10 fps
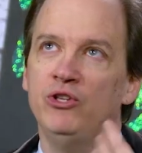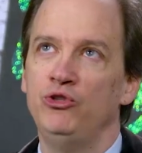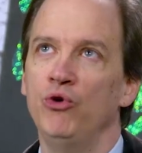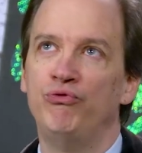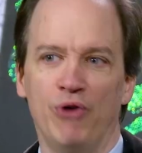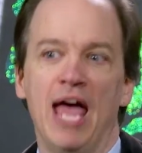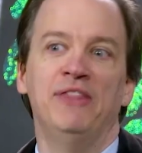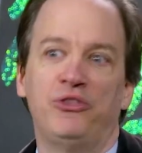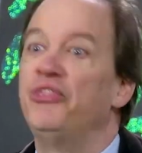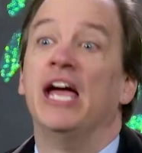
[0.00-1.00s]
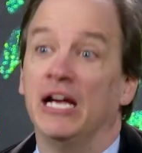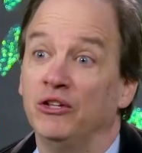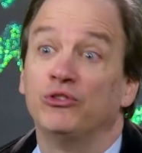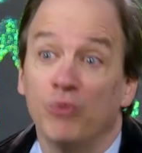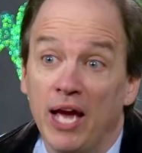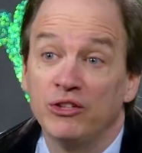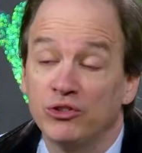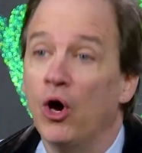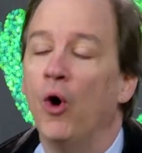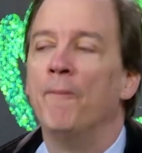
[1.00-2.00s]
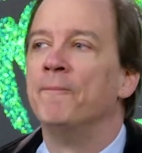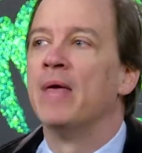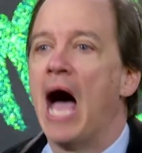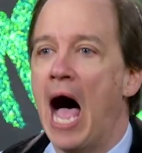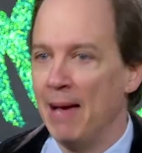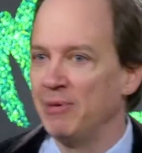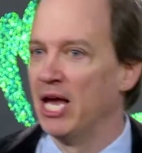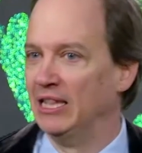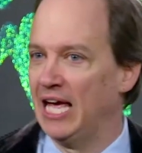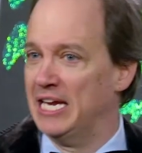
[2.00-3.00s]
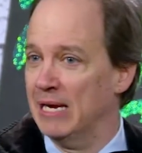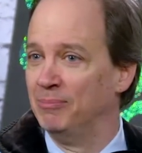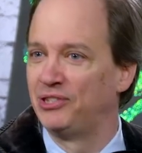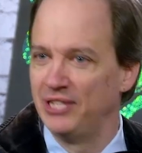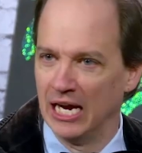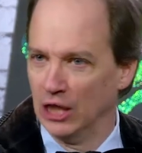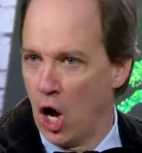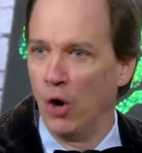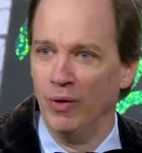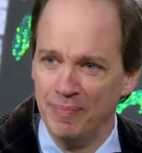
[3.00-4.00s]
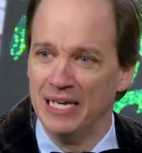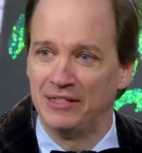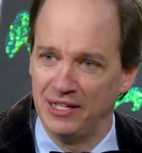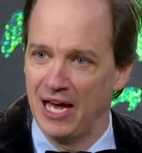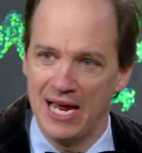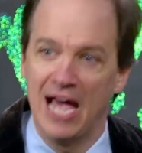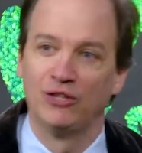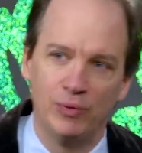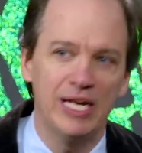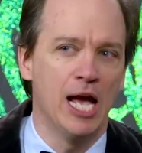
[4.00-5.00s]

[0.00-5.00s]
do friend things, right? So I'm gonna let him sing along with me today as we